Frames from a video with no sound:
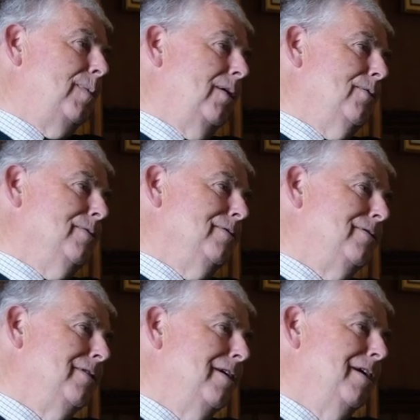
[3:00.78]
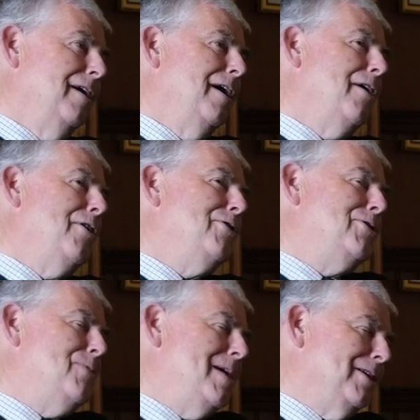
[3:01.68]
pounds
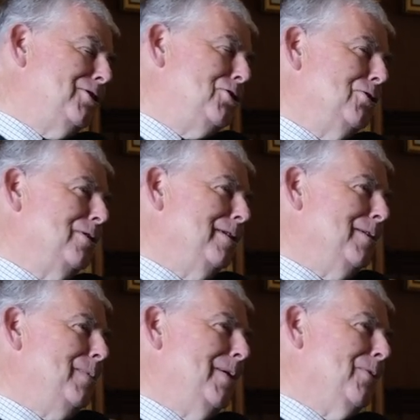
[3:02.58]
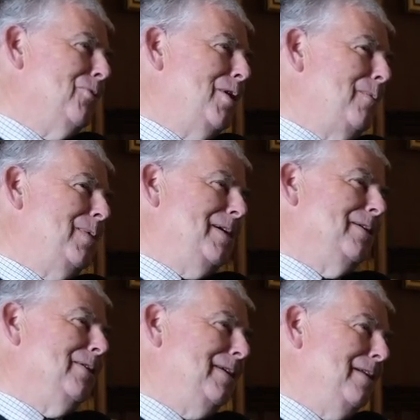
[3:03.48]
to make sure that the belt
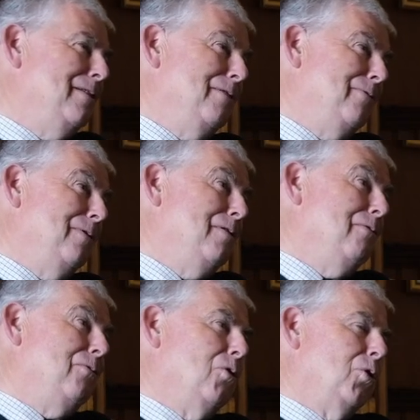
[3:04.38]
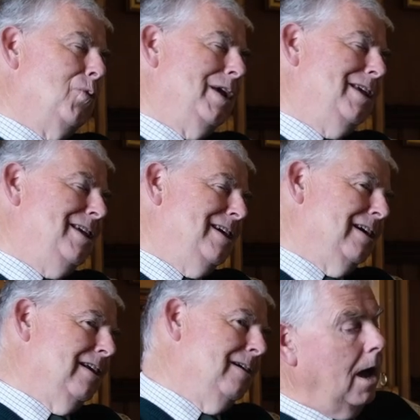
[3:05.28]
reappeared the, the following year.
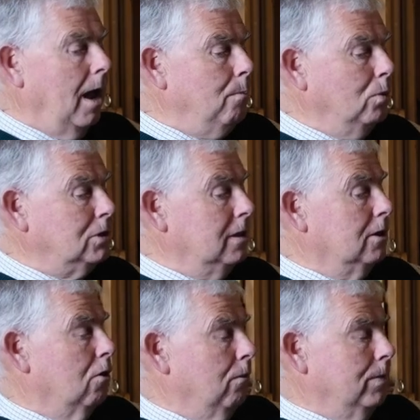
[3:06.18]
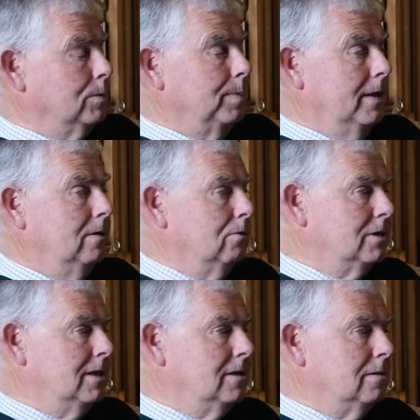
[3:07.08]
And most of the golf that was played in those
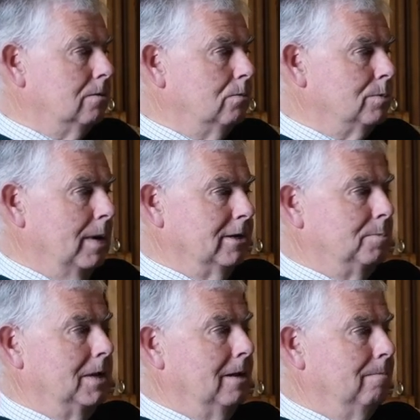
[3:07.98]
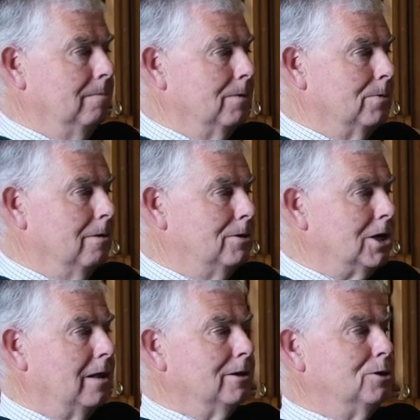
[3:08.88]
days was match play. There were
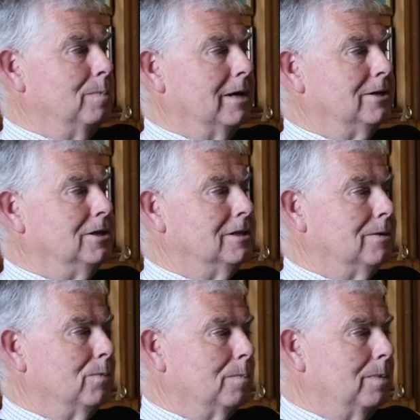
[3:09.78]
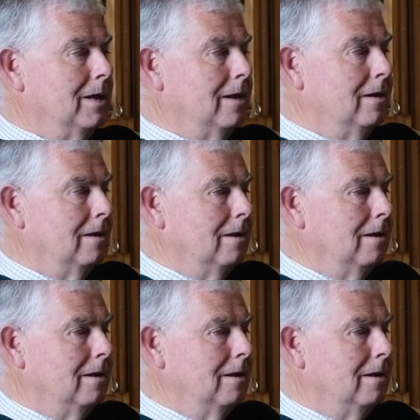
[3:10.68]
challenge matches that were played.